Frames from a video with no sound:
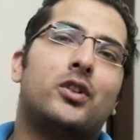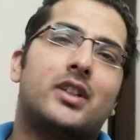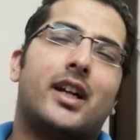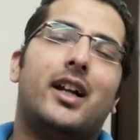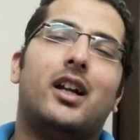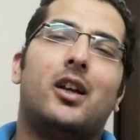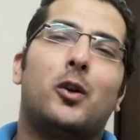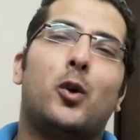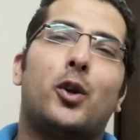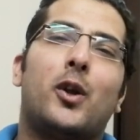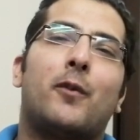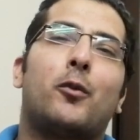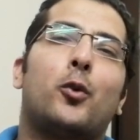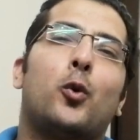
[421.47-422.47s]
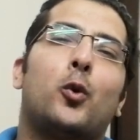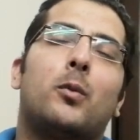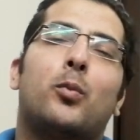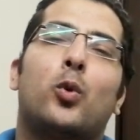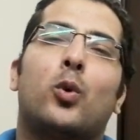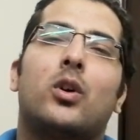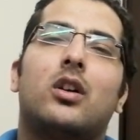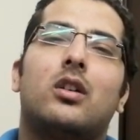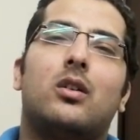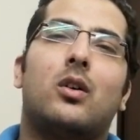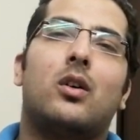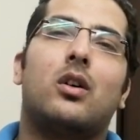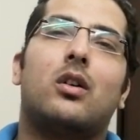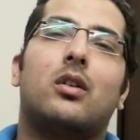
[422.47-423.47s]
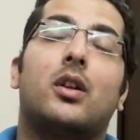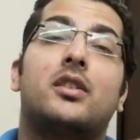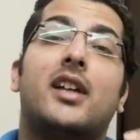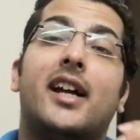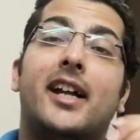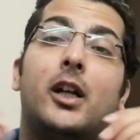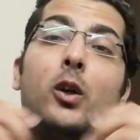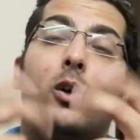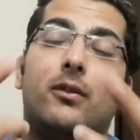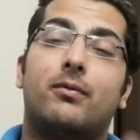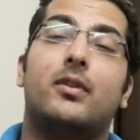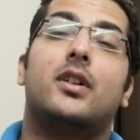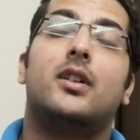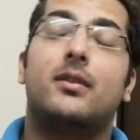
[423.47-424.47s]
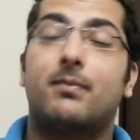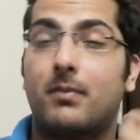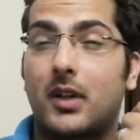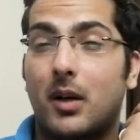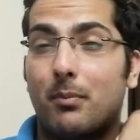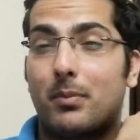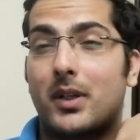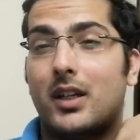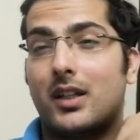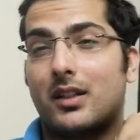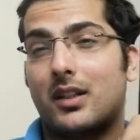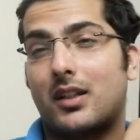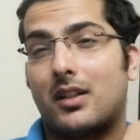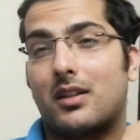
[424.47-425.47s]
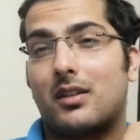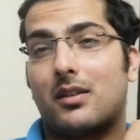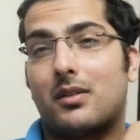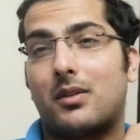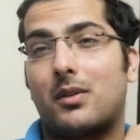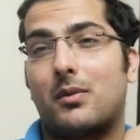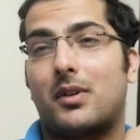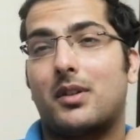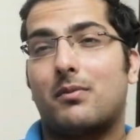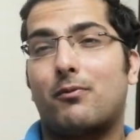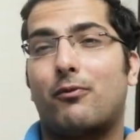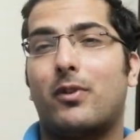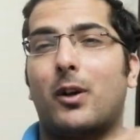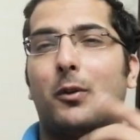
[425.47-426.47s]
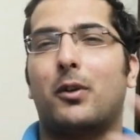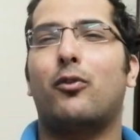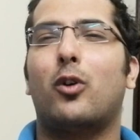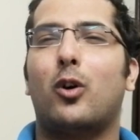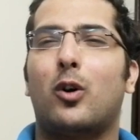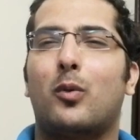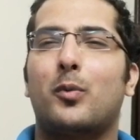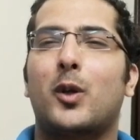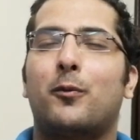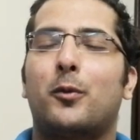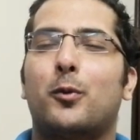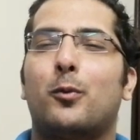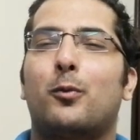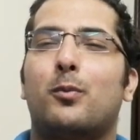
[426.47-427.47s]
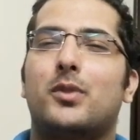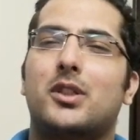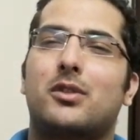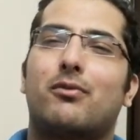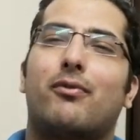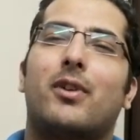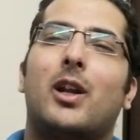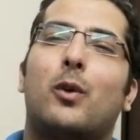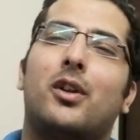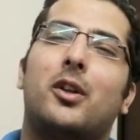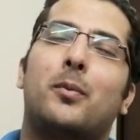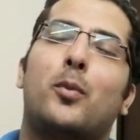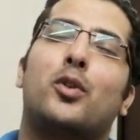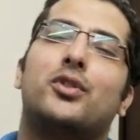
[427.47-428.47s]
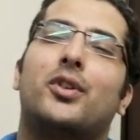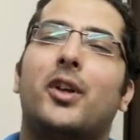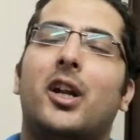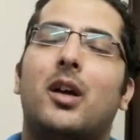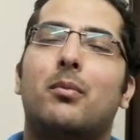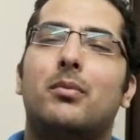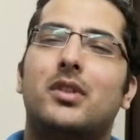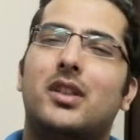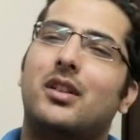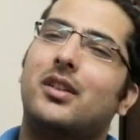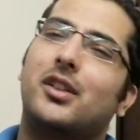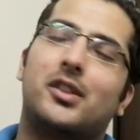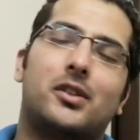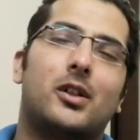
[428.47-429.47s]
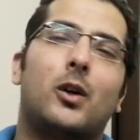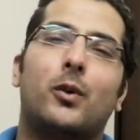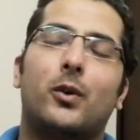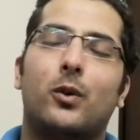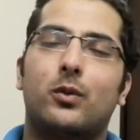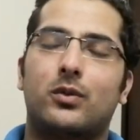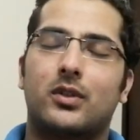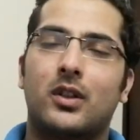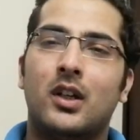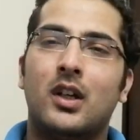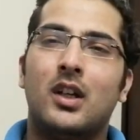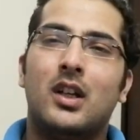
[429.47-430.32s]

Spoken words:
to the site, or you have to go to the broker or the site of the company, and then you can fill out the form. You have to just fill out the depository number, and this is how it goes.